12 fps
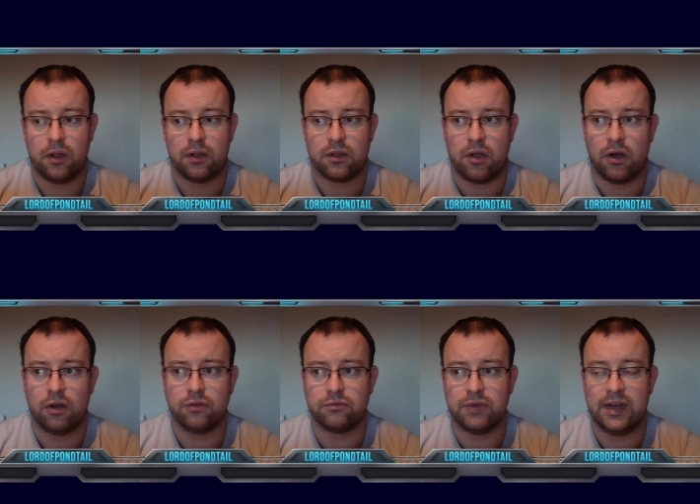
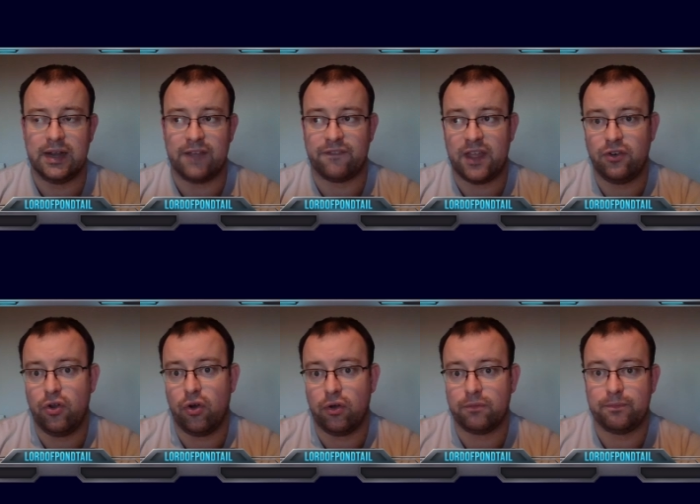can't really, if they're
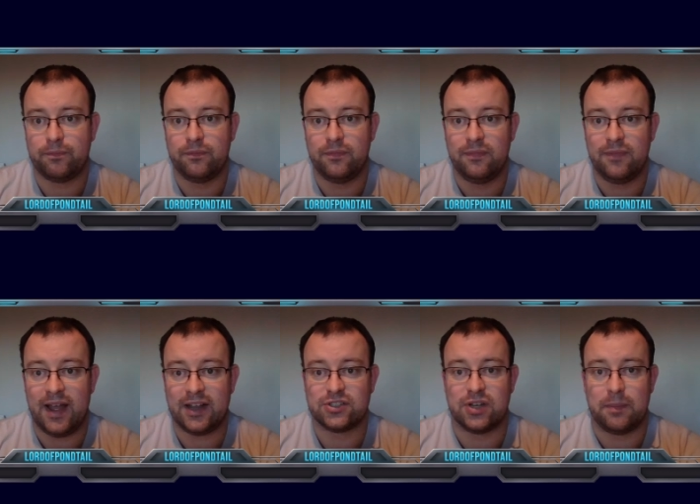not
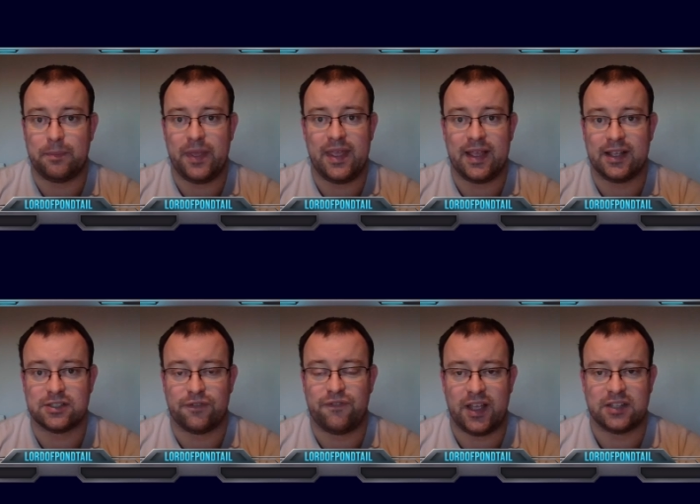actually being as
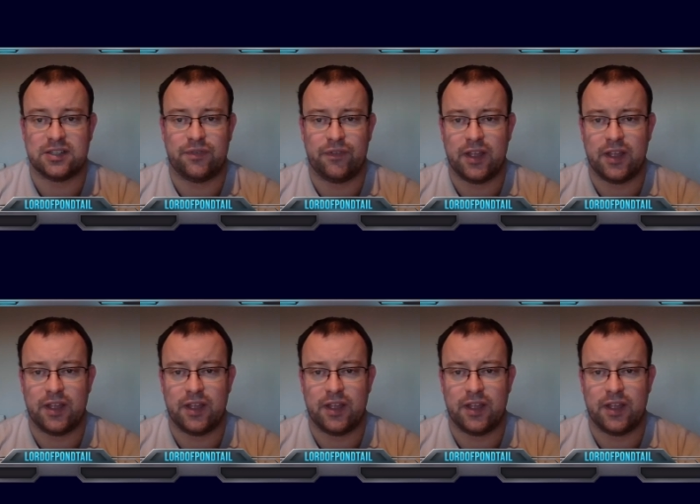effective,